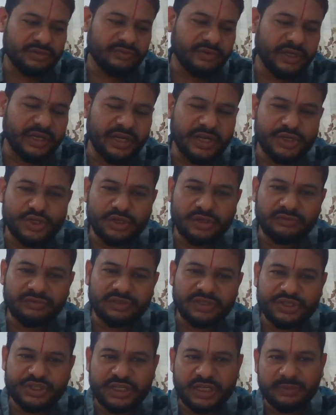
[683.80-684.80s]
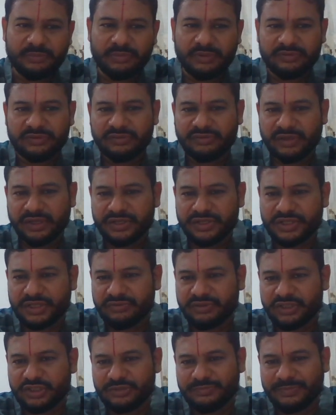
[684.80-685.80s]
variation of the shape of the function
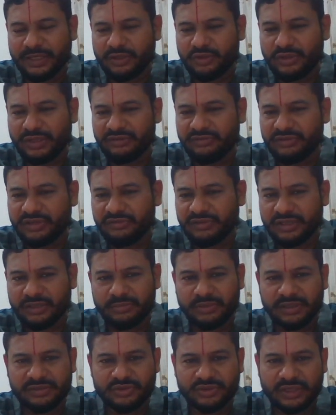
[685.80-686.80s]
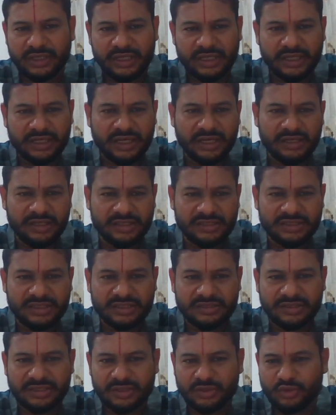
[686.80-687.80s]
with respect to every variable. So here it's
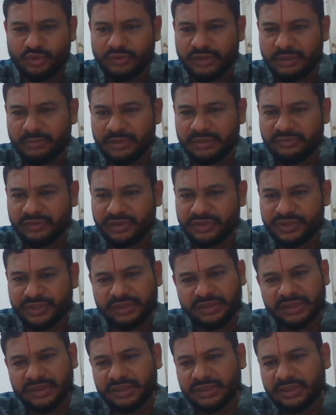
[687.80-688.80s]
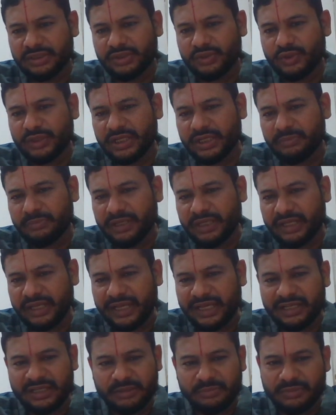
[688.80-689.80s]
just a 2 variable function, you can make
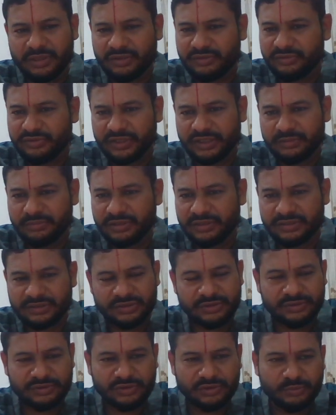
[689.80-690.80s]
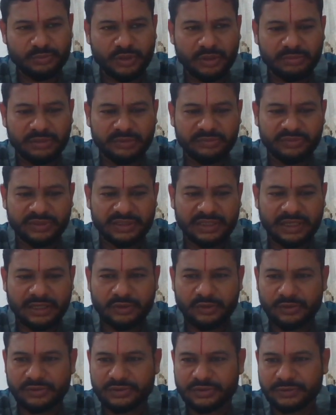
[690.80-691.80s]
n number of variables, so no problem with
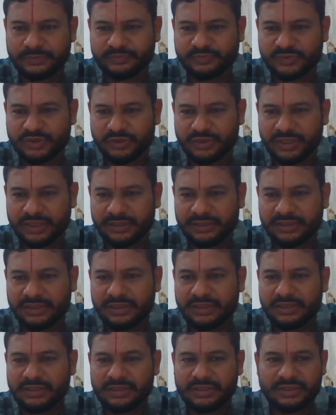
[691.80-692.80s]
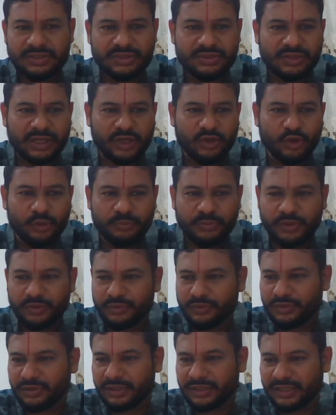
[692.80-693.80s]
that also. Okay, so I hope
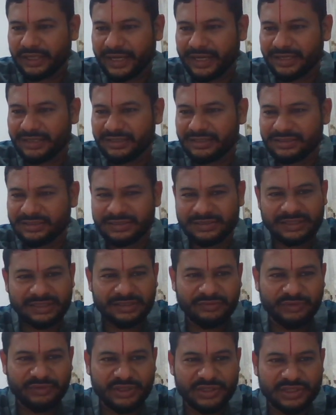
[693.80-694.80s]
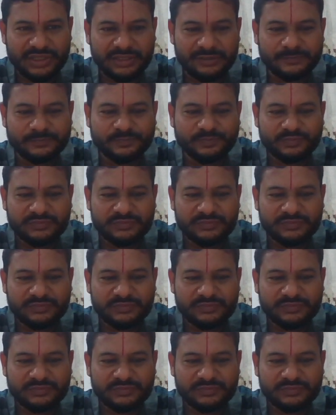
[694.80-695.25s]
you like this feature.